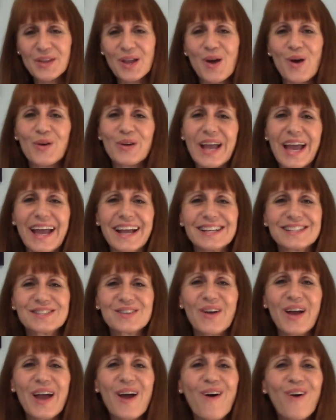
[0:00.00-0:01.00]
Okay,
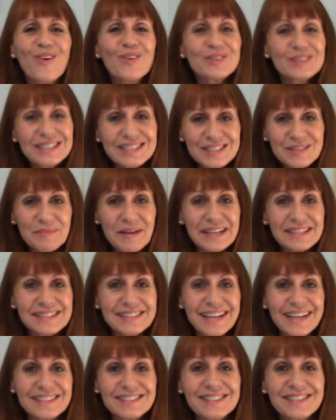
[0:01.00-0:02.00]
so I hope this made
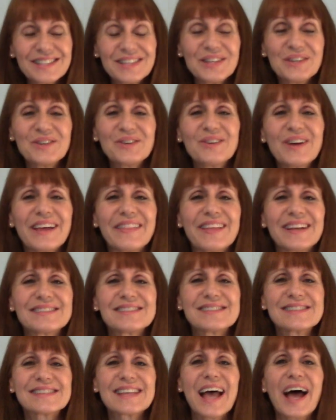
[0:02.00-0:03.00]
sense to you and
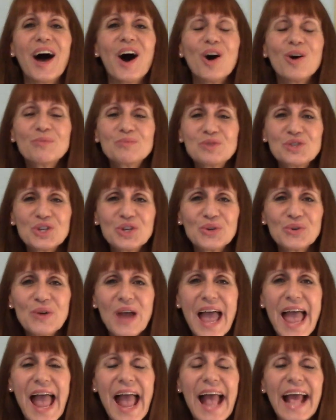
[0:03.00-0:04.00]
this has helped you.
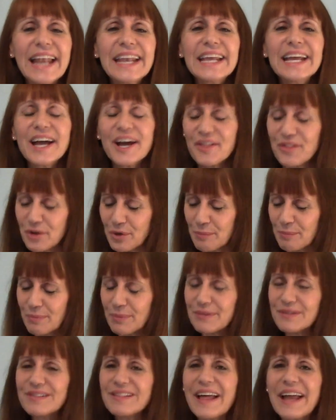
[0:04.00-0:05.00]
Any other
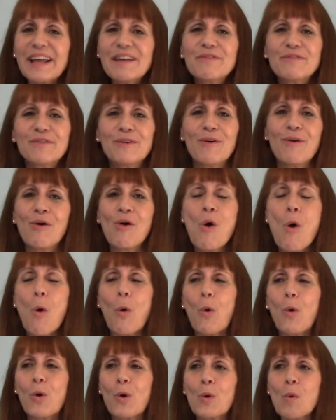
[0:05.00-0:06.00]
playful
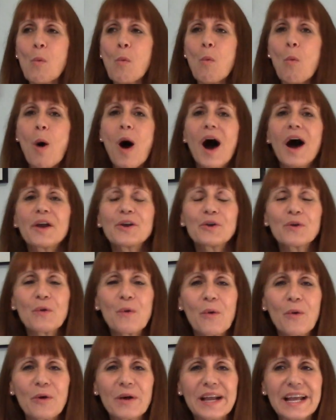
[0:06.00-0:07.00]
or
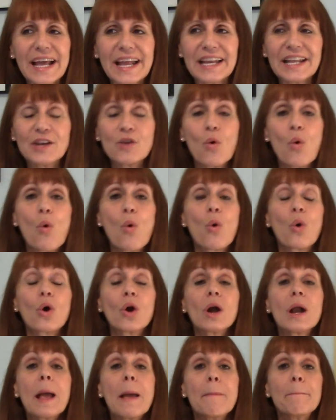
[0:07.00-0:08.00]
water-oriented
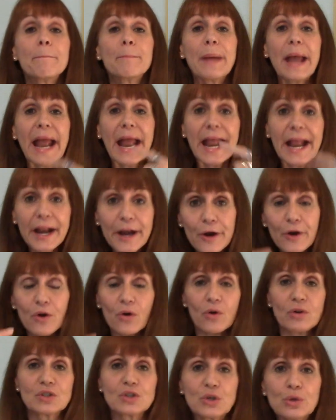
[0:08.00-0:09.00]
or
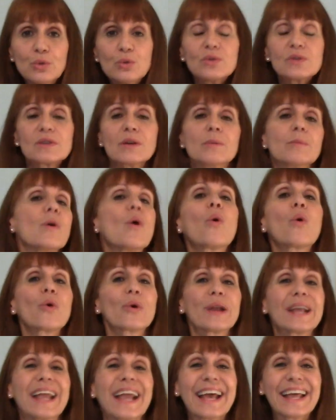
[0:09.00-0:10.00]
pair
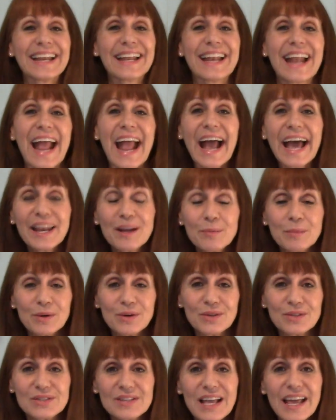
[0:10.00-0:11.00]
twosome-oriented
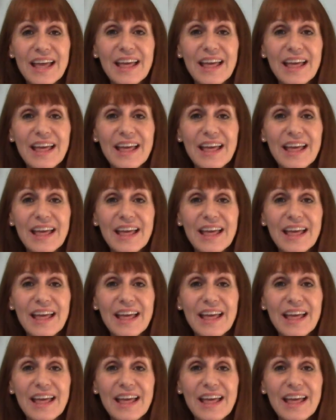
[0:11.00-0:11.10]
animals